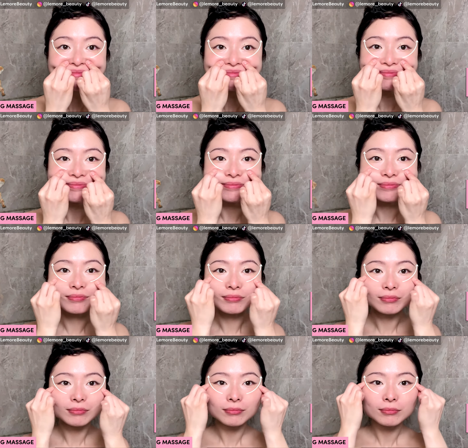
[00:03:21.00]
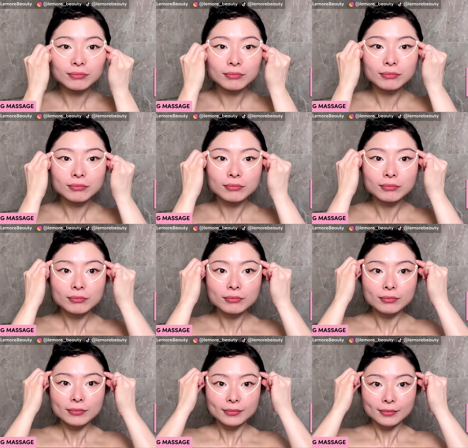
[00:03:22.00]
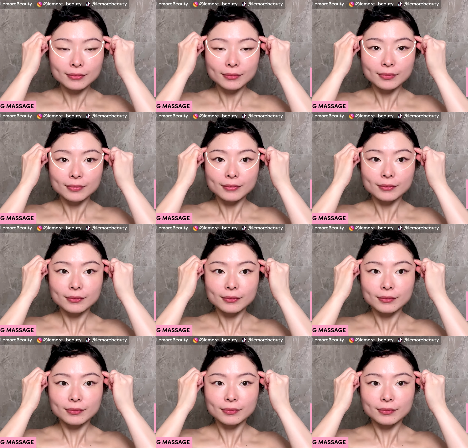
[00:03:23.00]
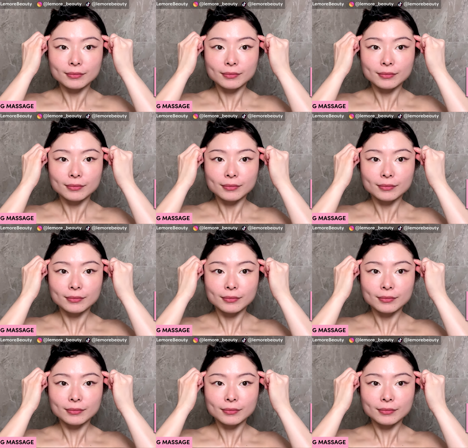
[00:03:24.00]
Nobody speaks.